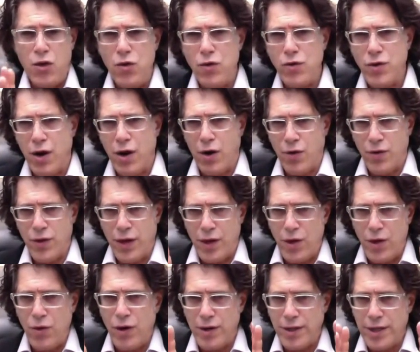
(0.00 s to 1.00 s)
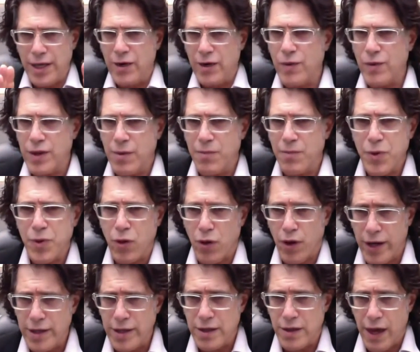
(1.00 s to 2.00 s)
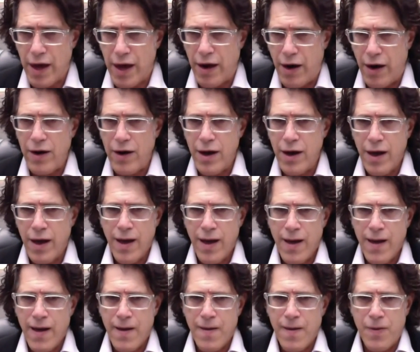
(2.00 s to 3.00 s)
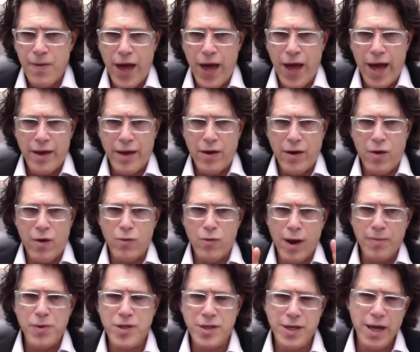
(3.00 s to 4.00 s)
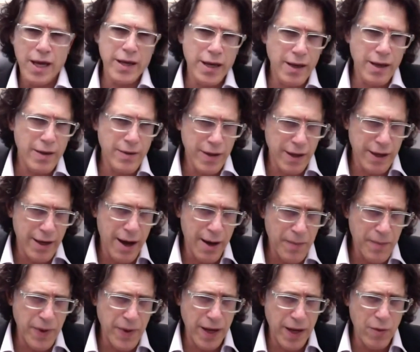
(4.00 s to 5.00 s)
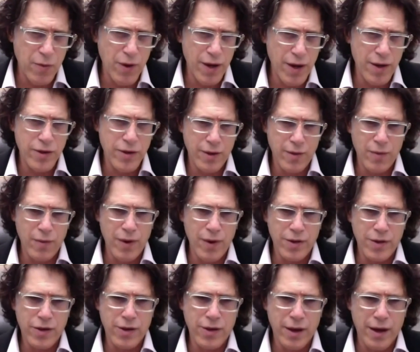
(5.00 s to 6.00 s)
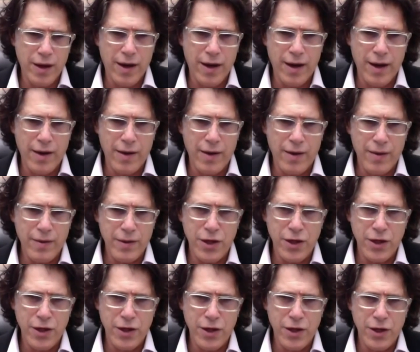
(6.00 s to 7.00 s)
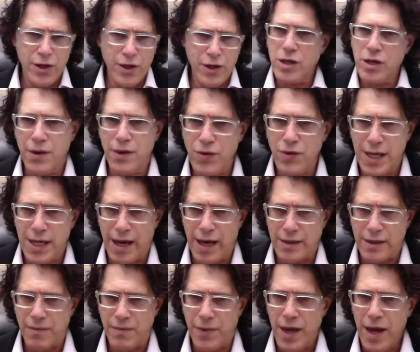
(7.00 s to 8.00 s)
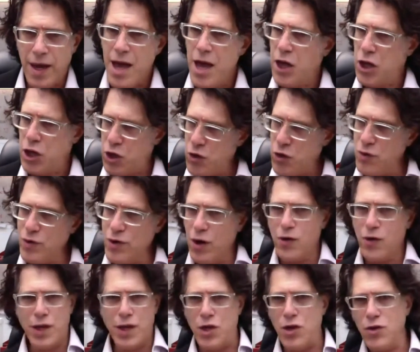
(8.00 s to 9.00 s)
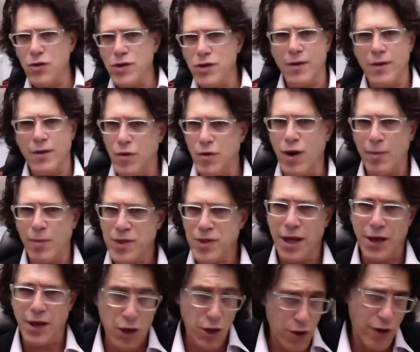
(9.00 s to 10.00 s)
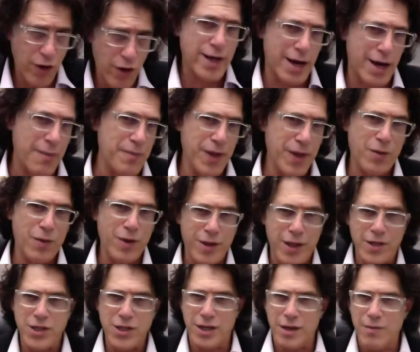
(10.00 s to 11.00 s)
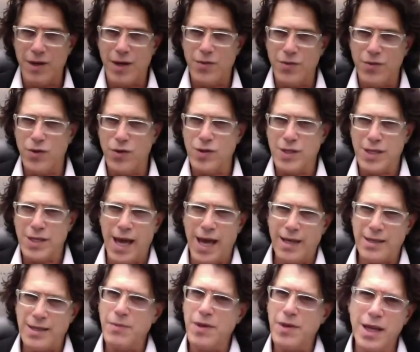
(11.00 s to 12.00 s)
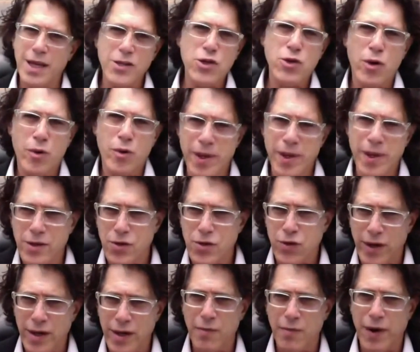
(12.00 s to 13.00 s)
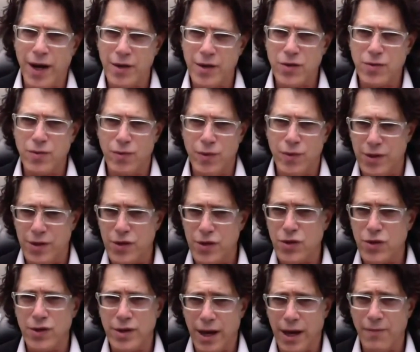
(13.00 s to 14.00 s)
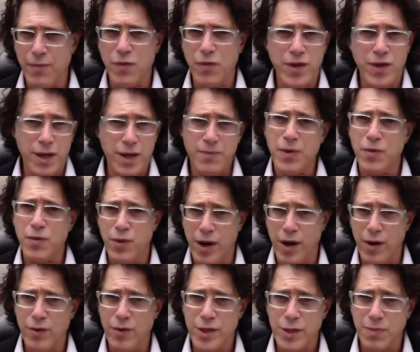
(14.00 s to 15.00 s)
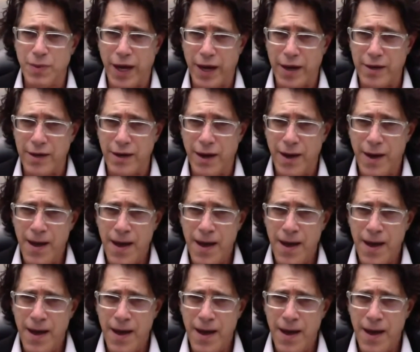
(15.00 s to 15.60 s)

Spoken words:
you know that you are dealing with employees there that are representing the company with legitimate enthusiasm. You know that you'd never represent your company with legitimate enthusiasm unless you were being treated with a certain type of deep and rare respect.